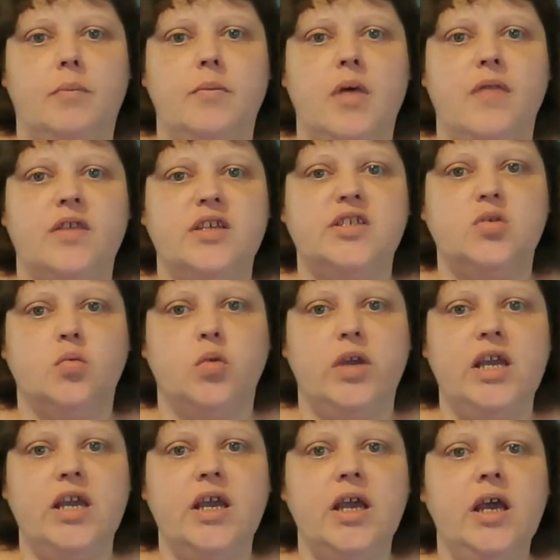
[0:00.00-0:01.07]
this
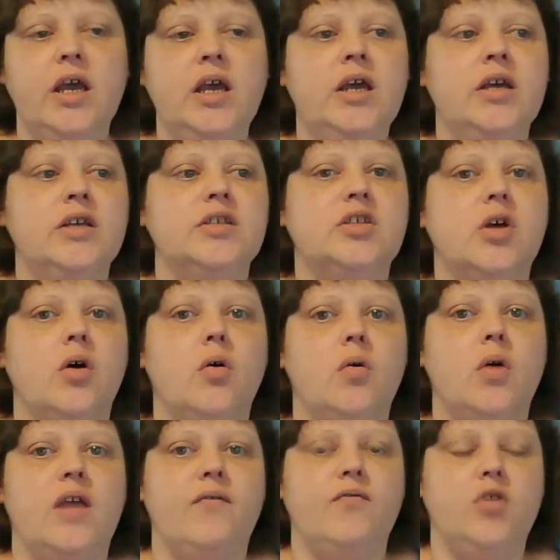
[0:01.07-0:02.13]
week. So
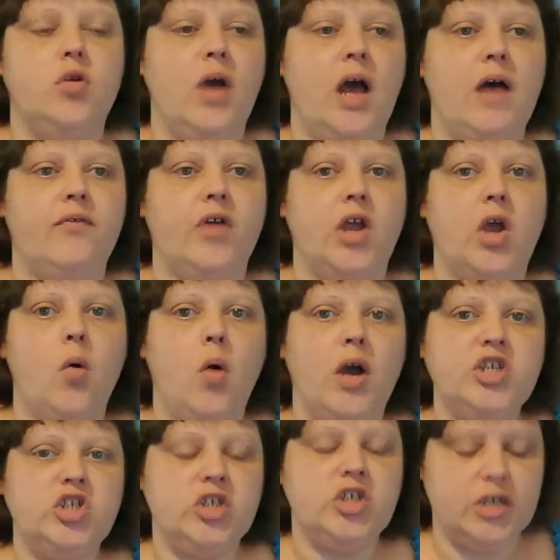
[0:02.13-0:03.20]
if you have a
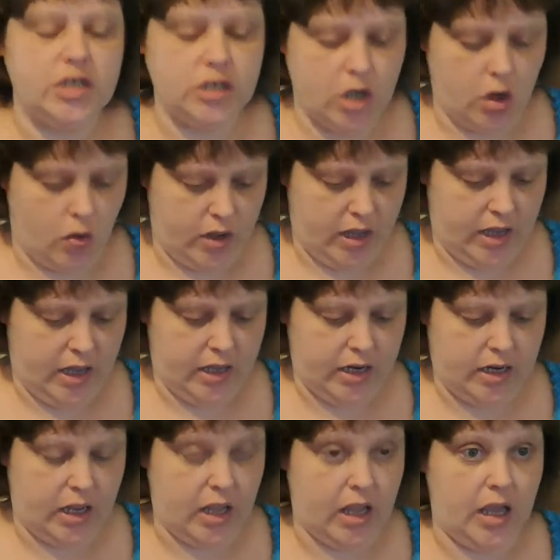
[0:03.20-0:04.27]
question, go
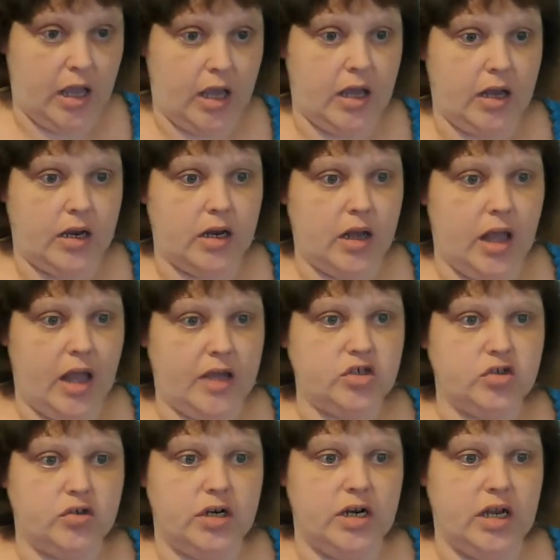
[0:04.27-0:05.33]
ahead and
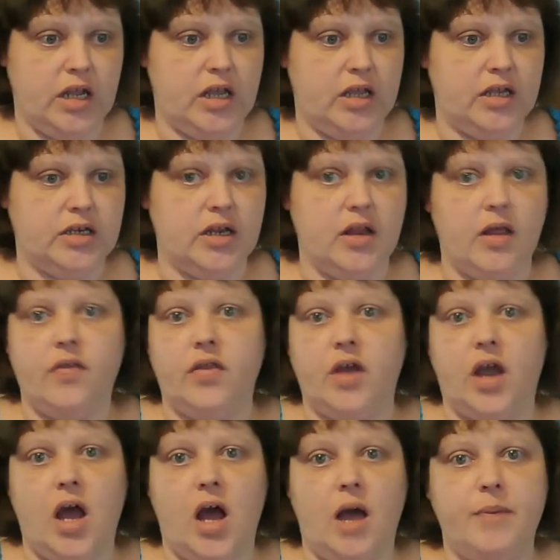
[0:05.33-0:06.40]
enter it in the
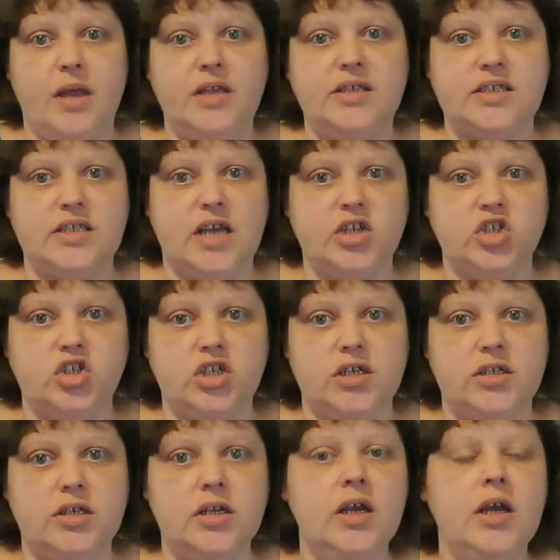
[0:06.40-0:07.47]
comments
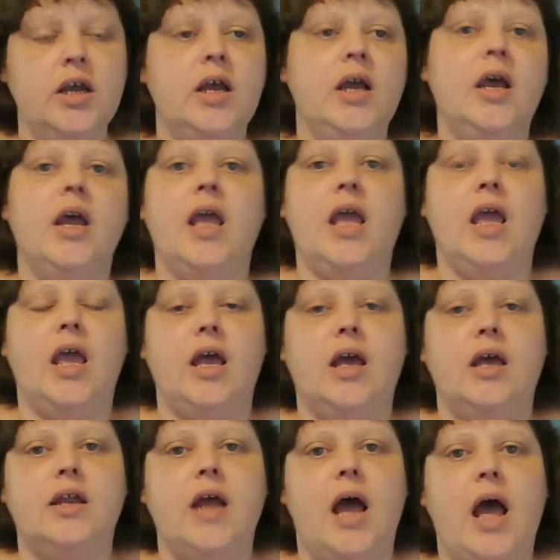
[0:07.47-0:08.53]
section,
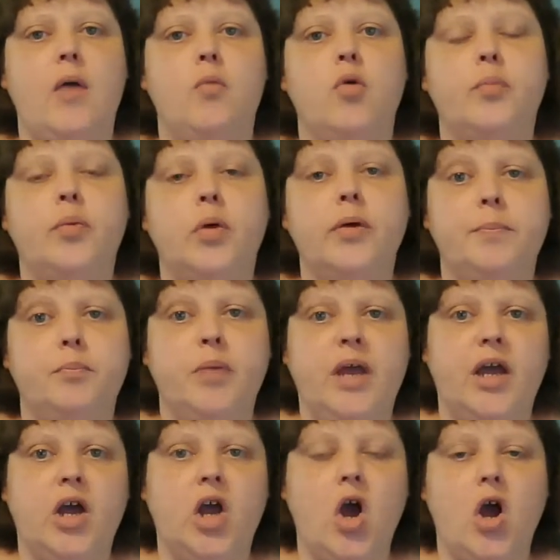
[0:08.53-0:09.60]
and I will pick
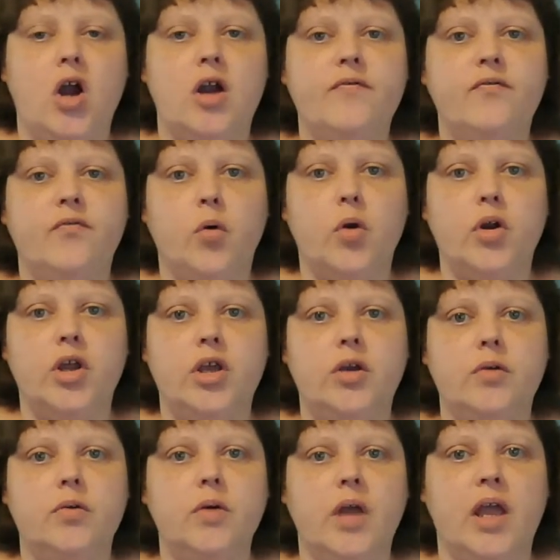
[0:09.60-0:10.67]
a card for
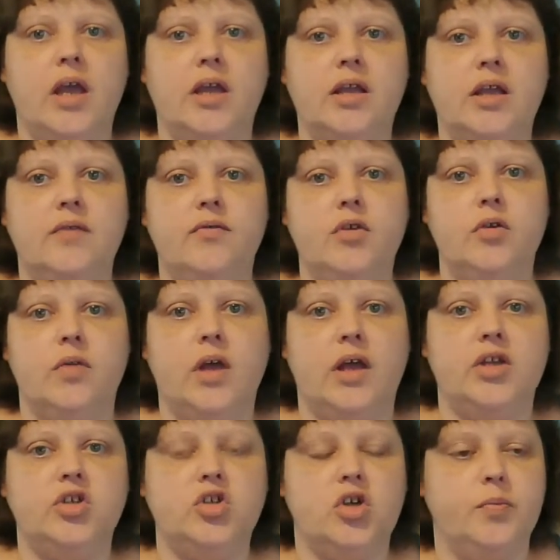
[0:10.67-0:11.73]
you and give you that
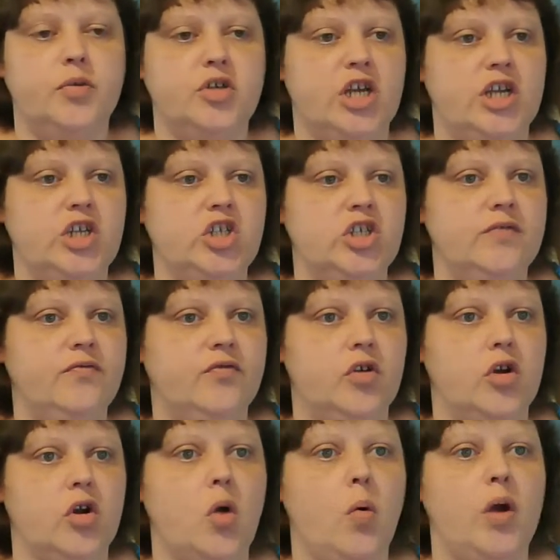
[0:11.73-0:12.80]
interpretation for
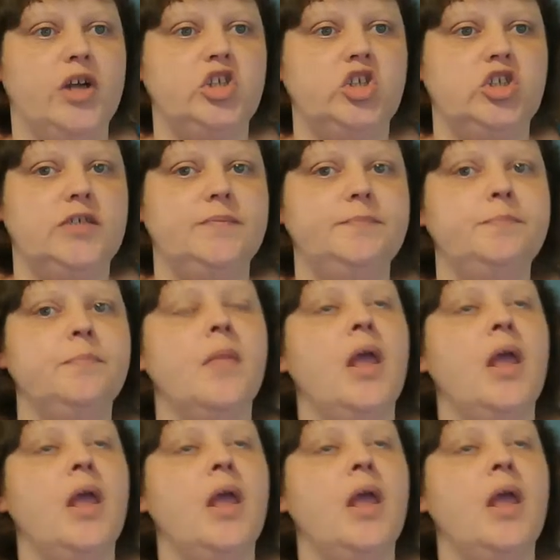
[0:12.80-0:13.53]
your question.